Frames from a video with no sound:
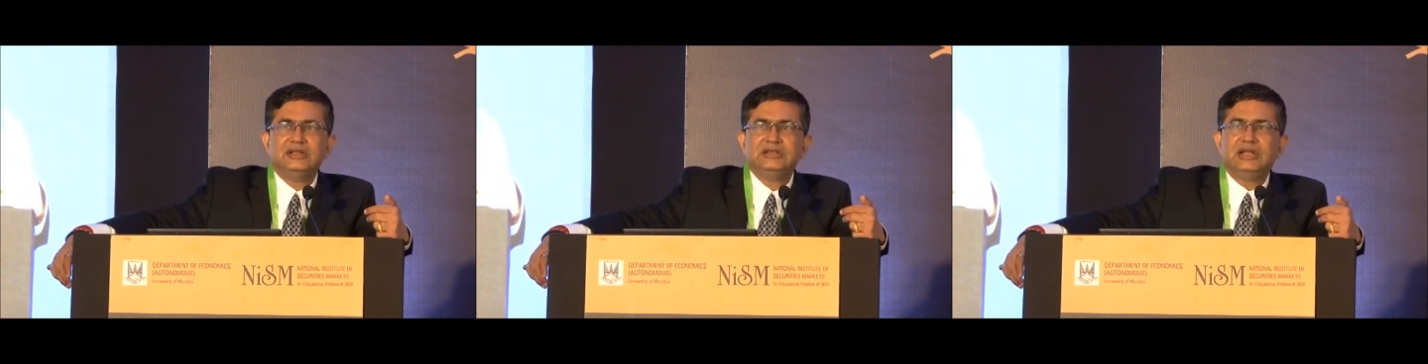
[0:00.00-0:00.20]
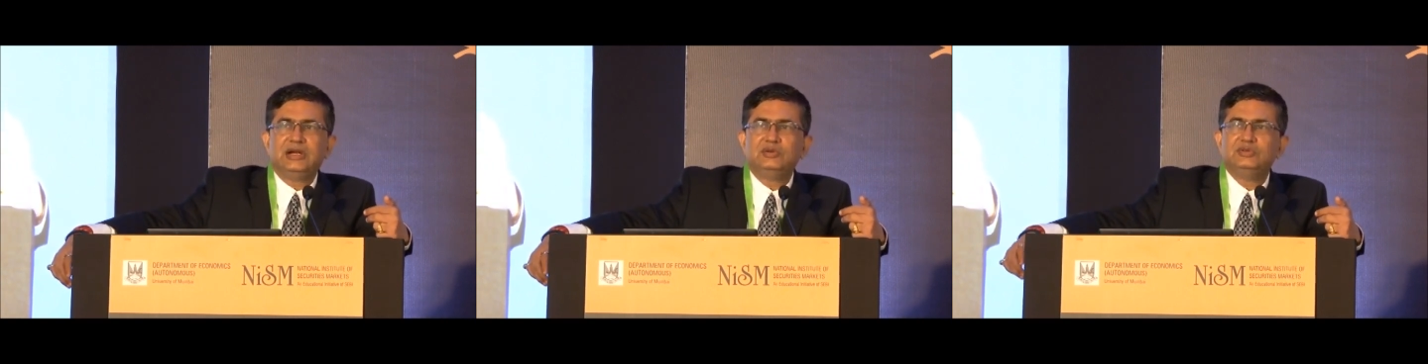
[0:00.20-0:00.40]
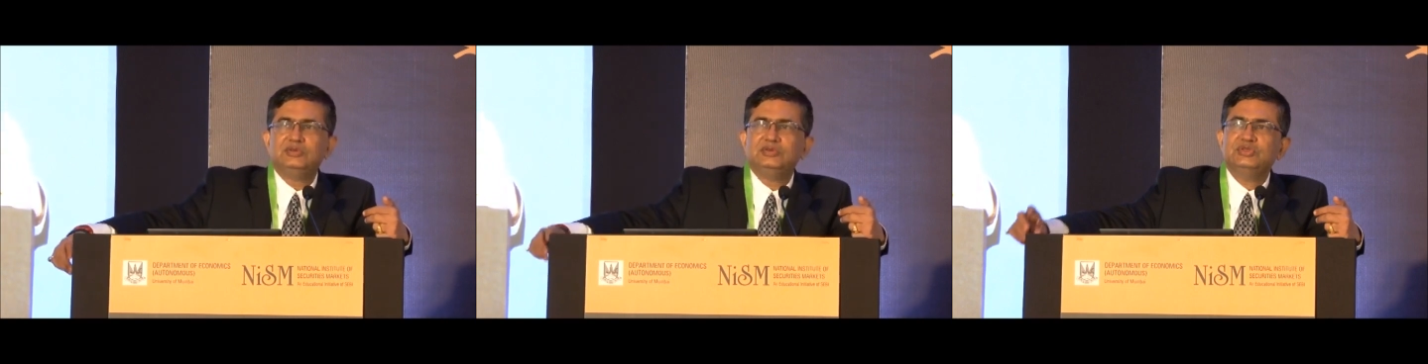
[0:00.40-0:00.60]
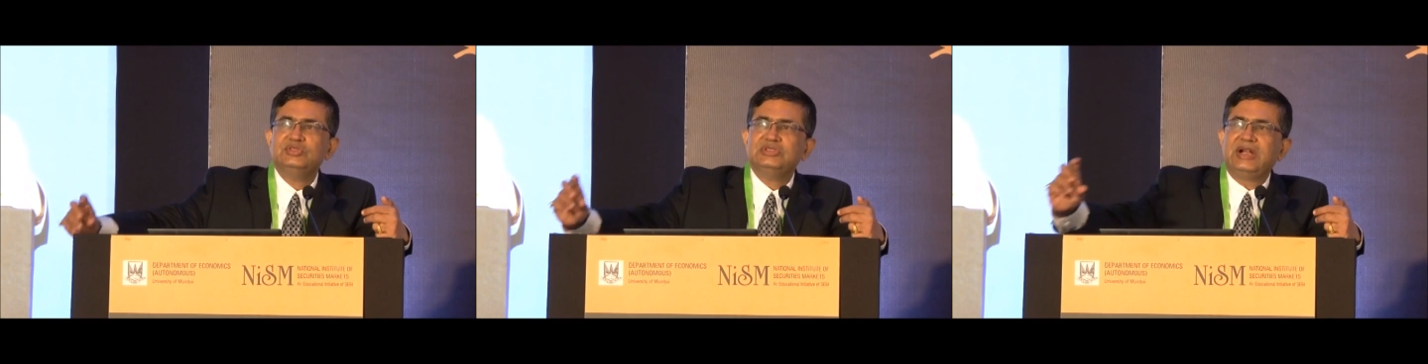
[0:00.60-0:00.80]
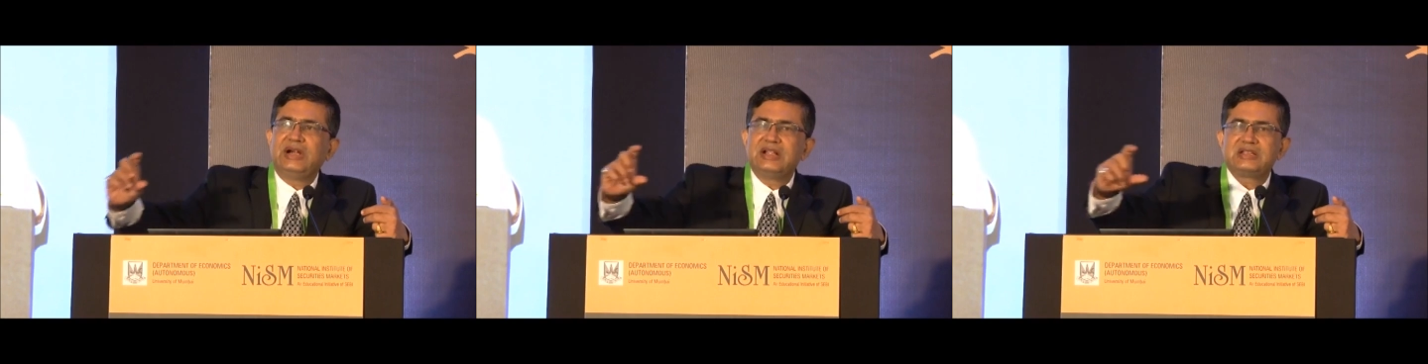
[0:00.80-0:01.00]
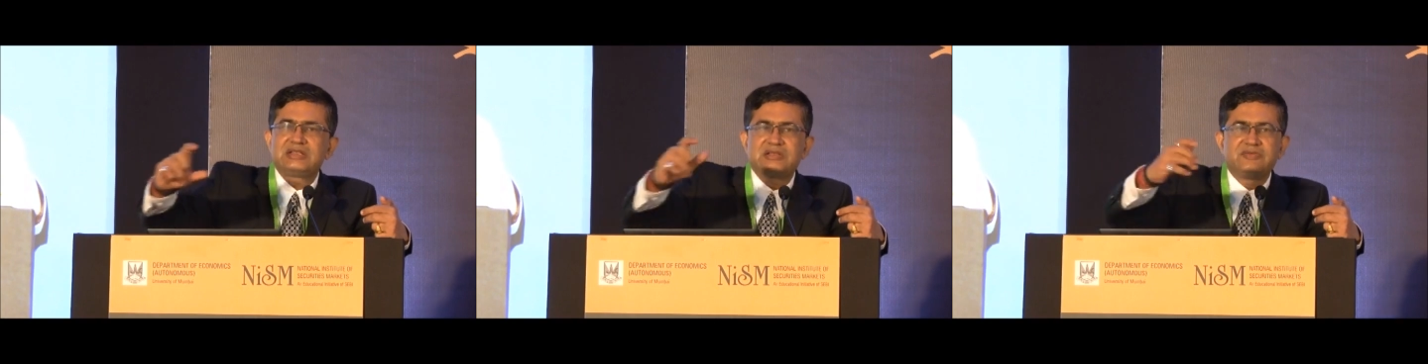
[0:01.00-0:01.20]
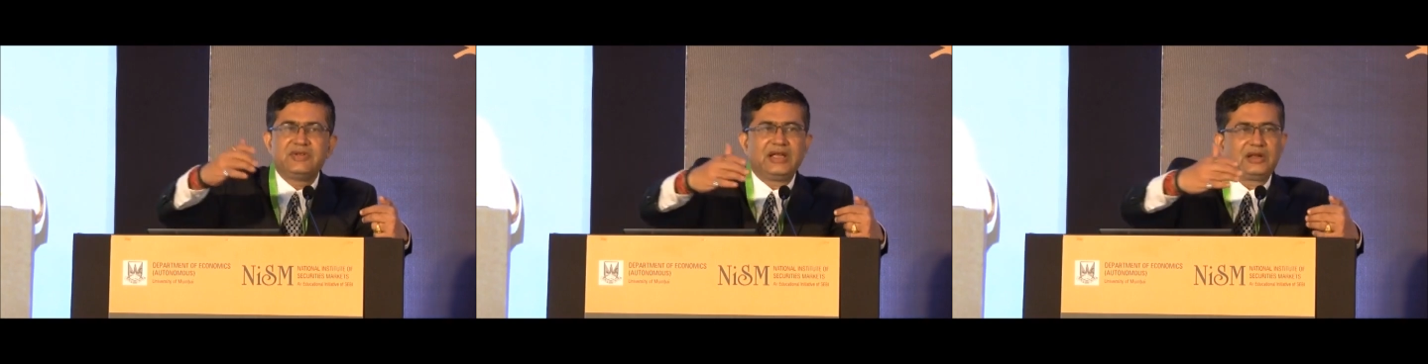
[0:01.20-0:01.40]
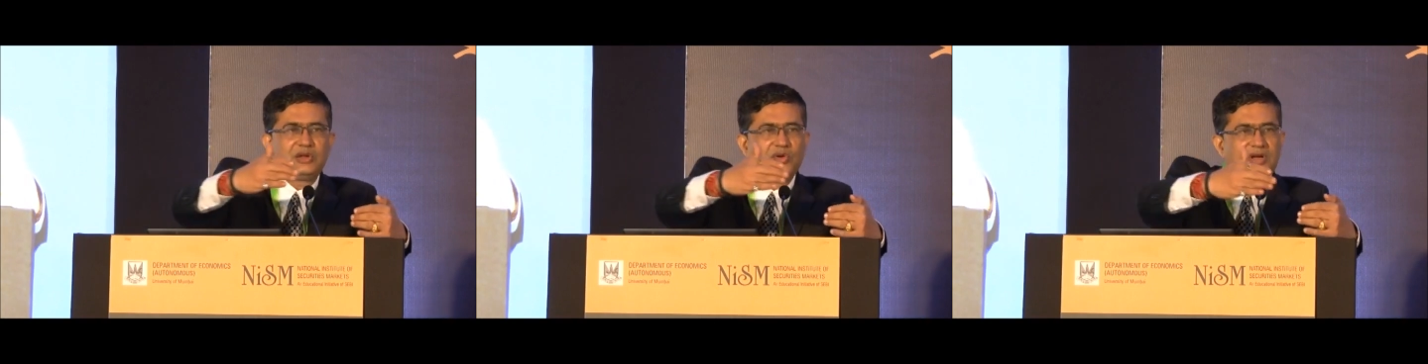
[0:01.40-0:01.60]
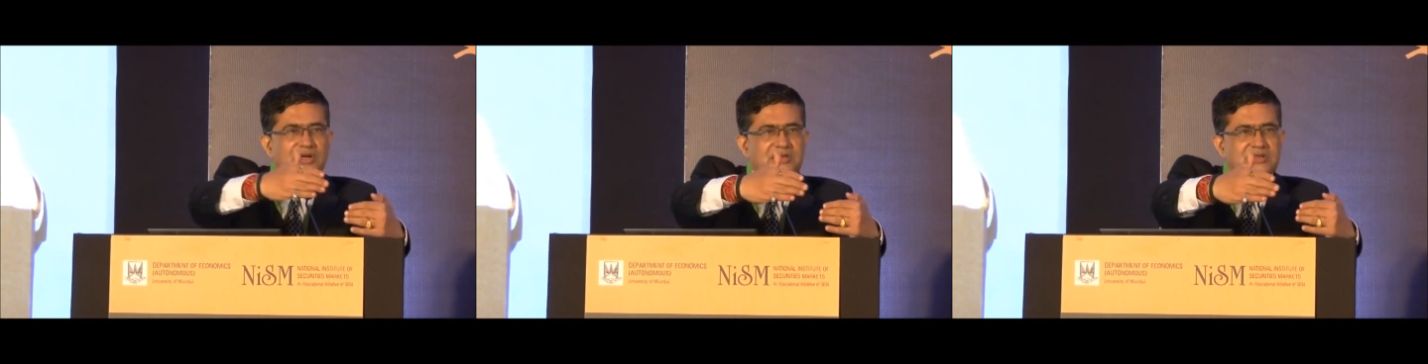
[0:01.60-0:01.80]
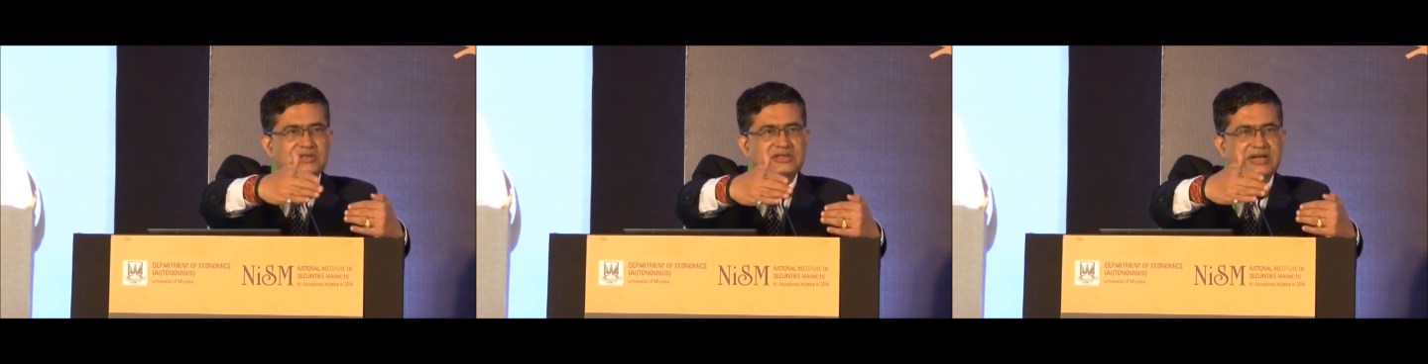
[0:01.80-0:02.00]
Now, that is where you are
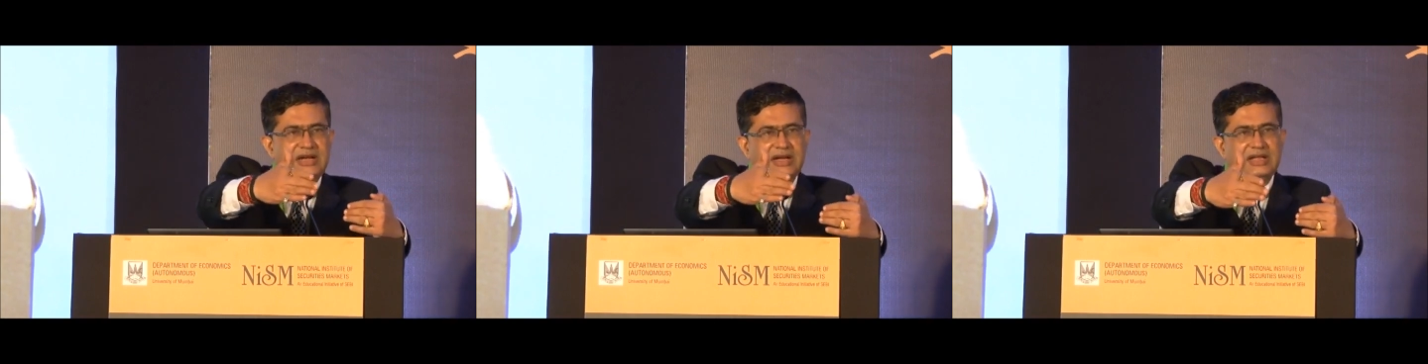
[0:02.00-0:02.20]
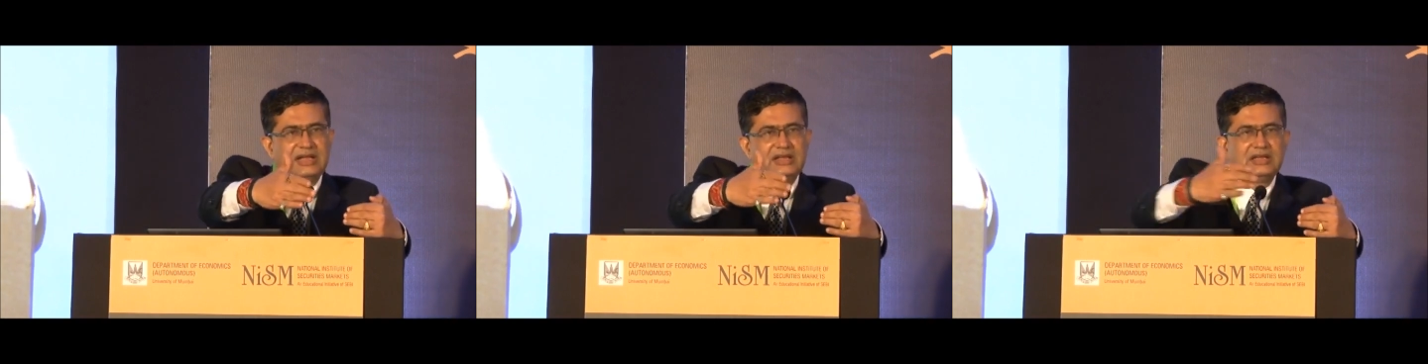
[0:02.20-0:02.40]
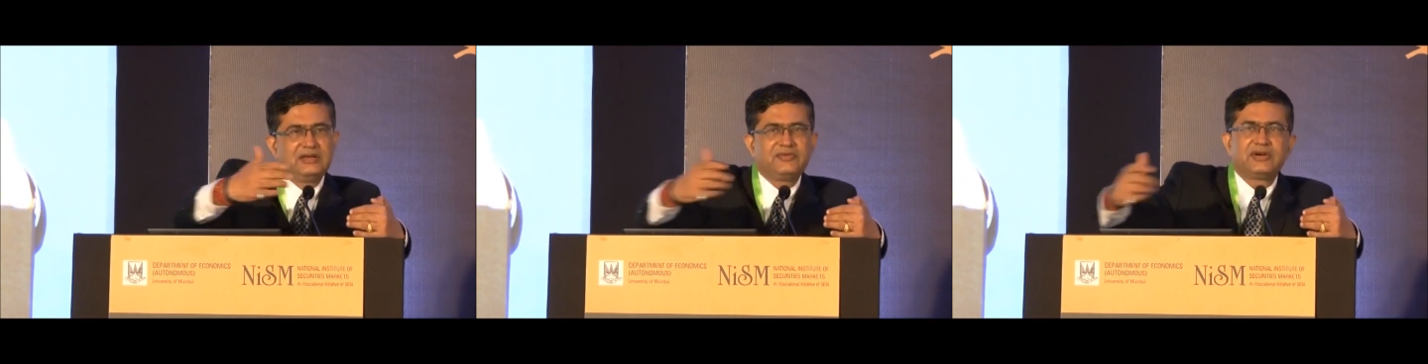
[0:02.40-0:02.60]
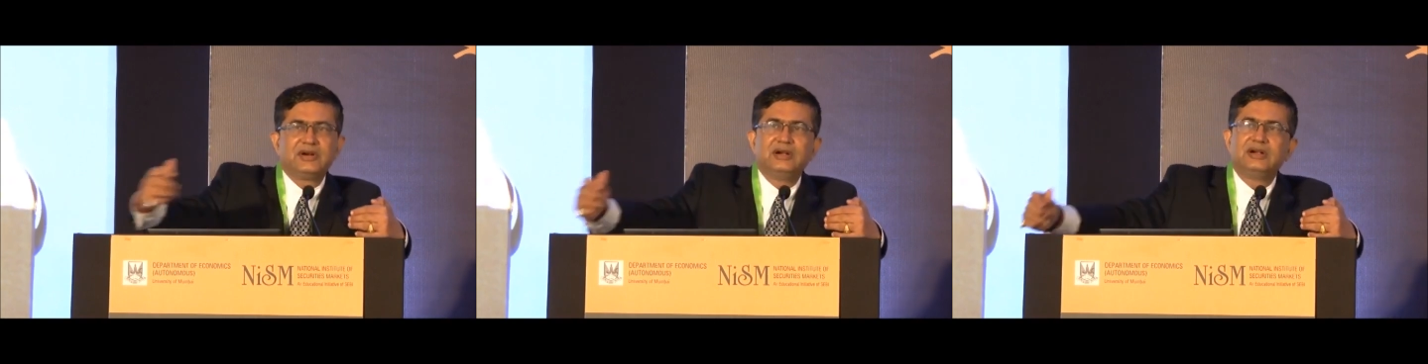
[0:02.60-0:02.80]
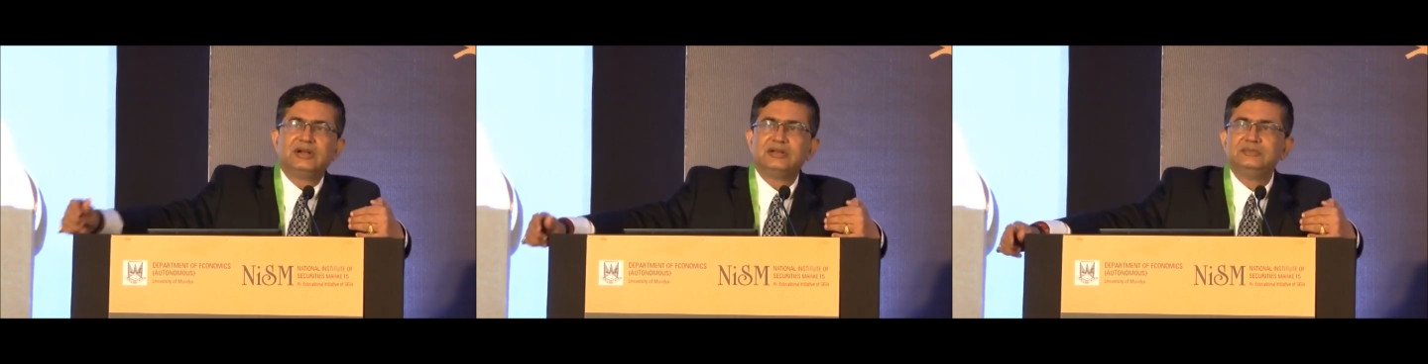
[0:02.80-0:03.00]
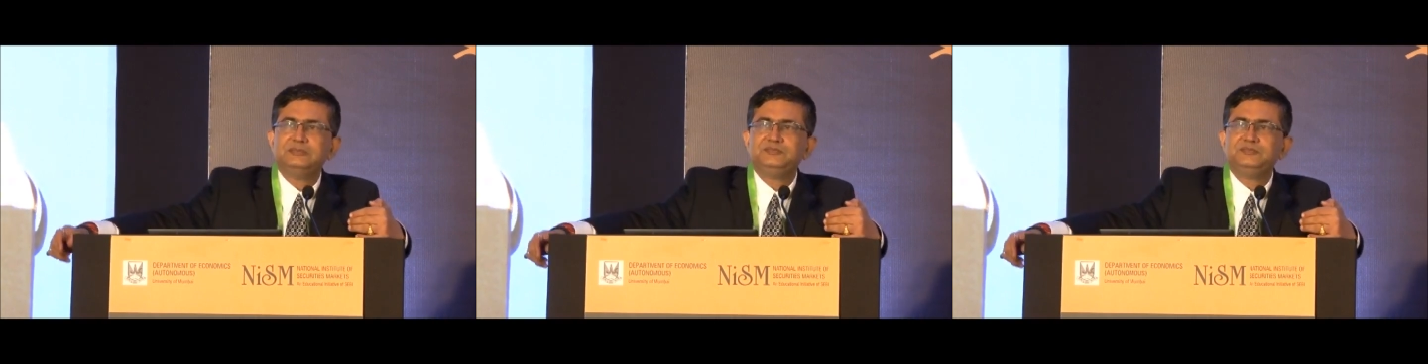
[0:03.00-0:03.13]
standing in the front